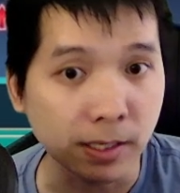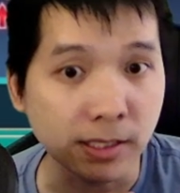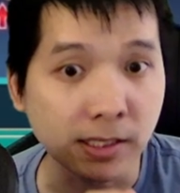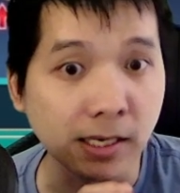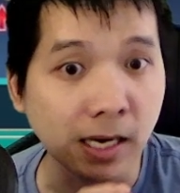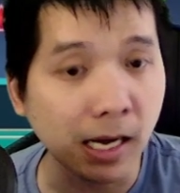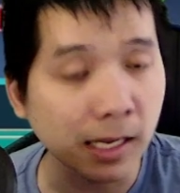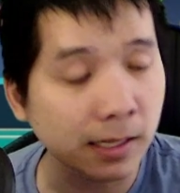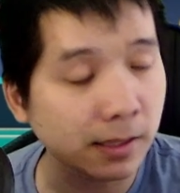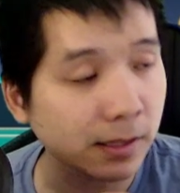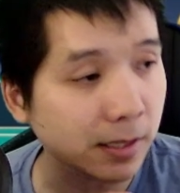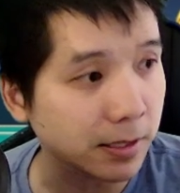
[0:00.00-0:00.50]
The
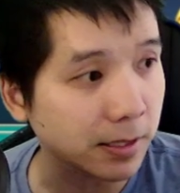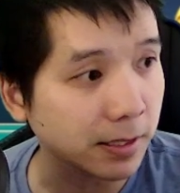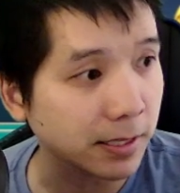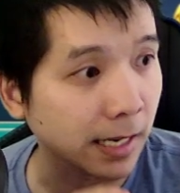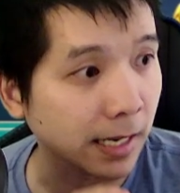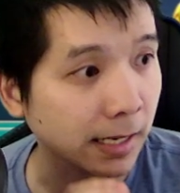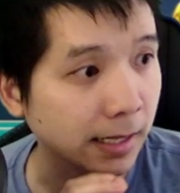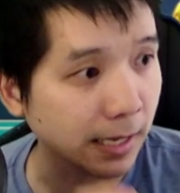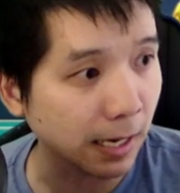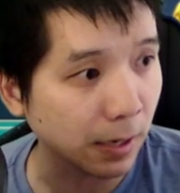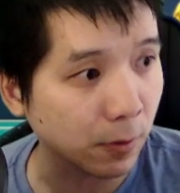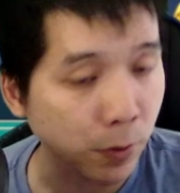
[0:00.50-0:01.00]
hunter
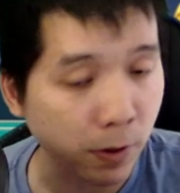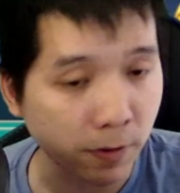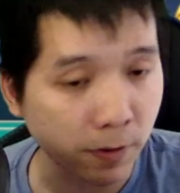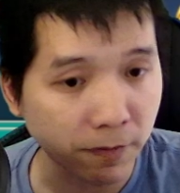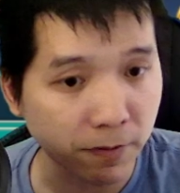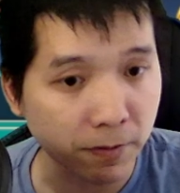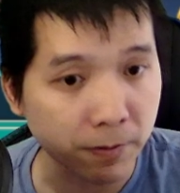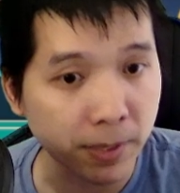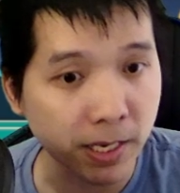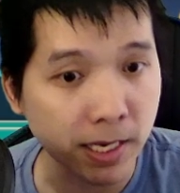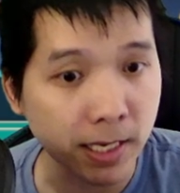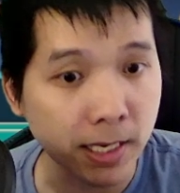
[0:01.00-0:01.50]
set can work
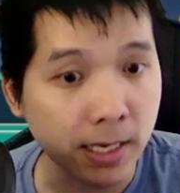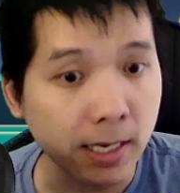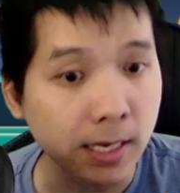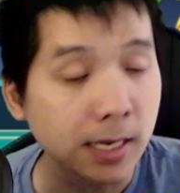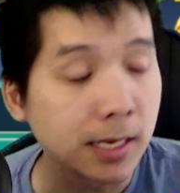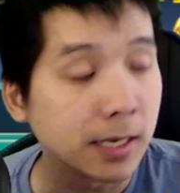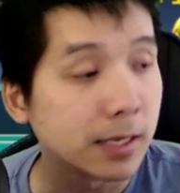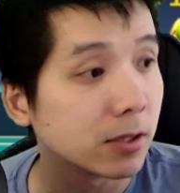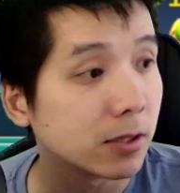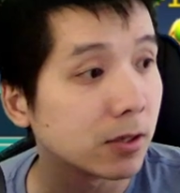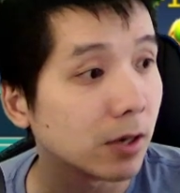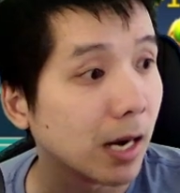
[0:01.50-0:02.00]
for me,
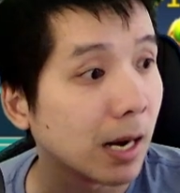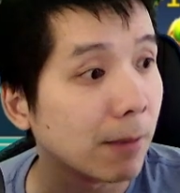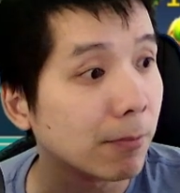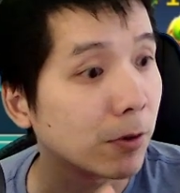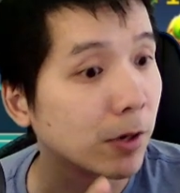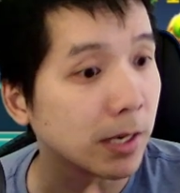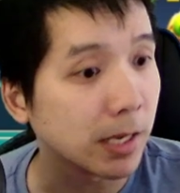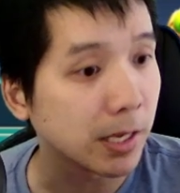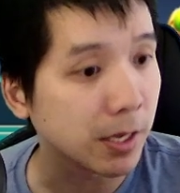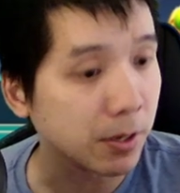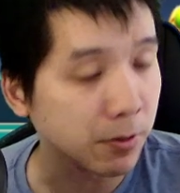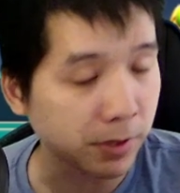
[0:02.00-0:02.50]
so I'm
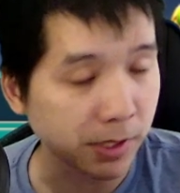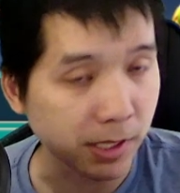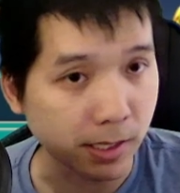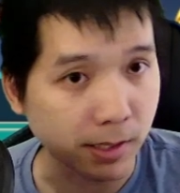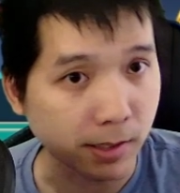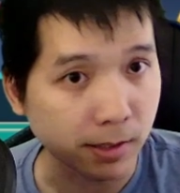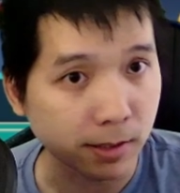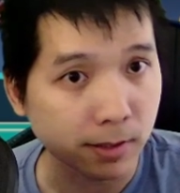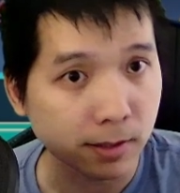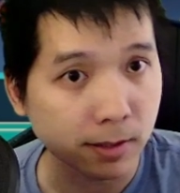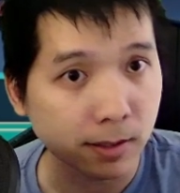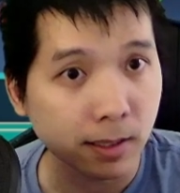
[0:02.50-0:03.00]
gonna use
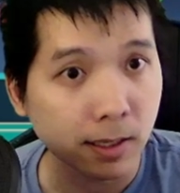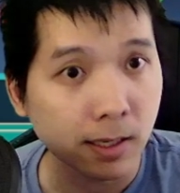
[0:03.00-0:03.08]
it.